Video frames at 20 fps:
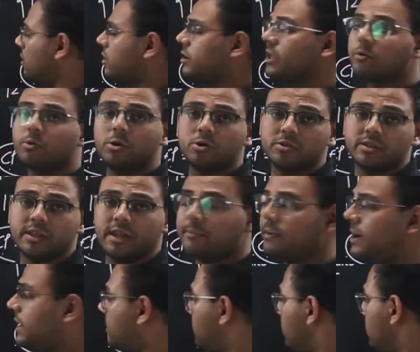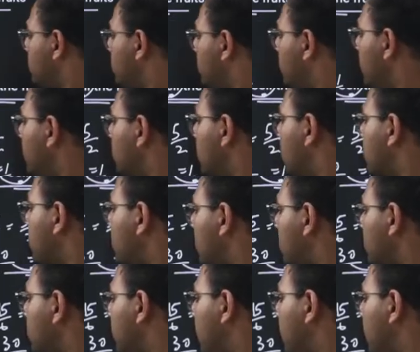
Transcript: not equal to 3 by 10. So D is also not